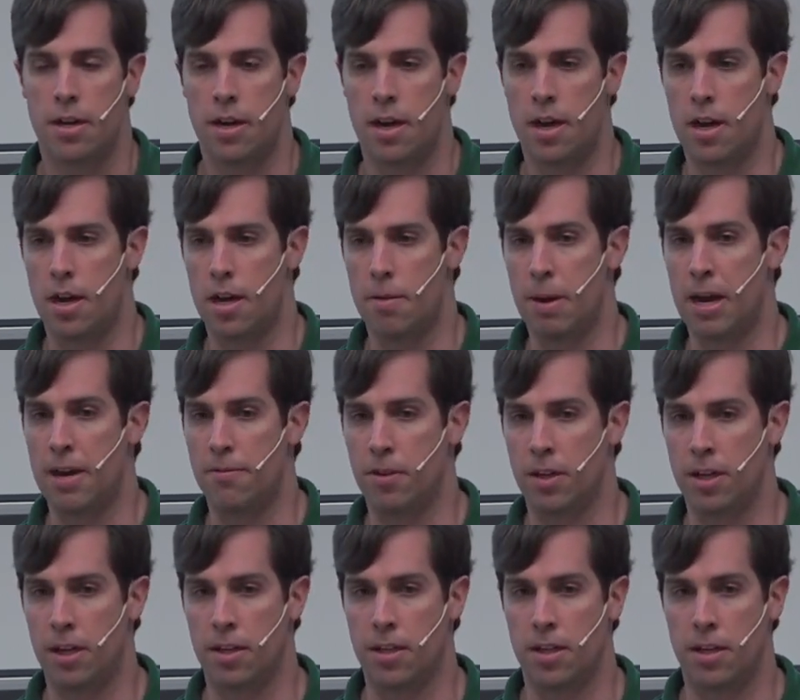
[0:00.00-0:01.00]

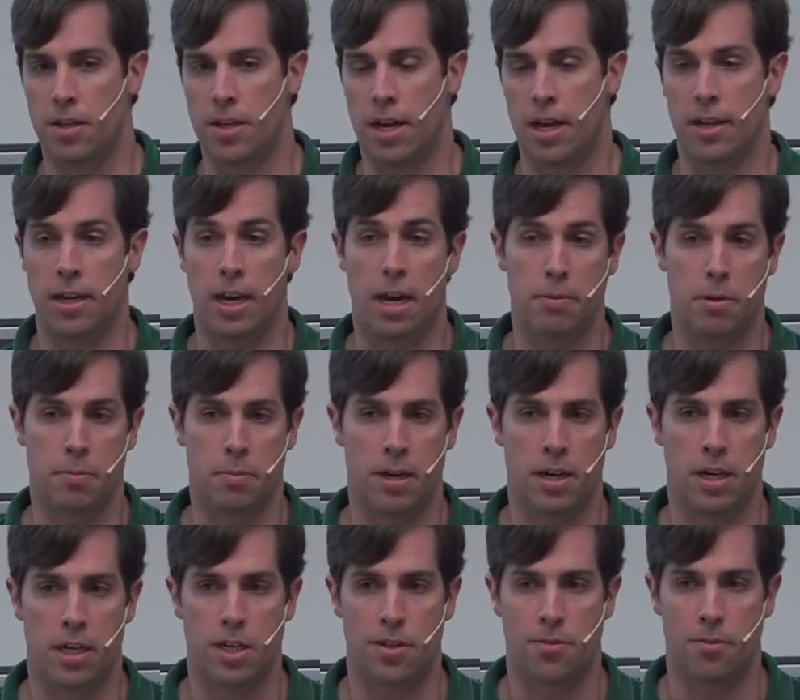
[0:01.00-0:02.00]
MAVLink is highly
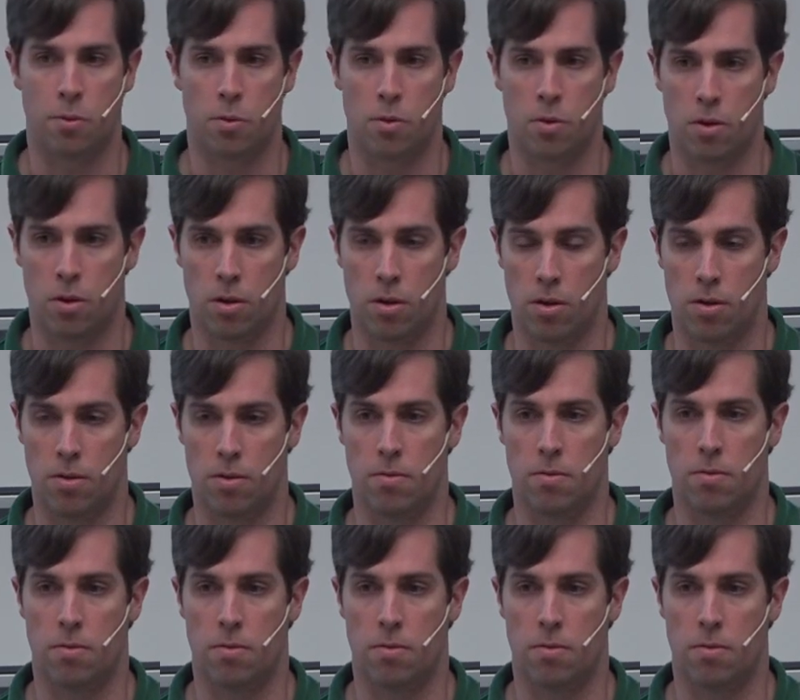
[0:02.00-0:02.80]
optimized for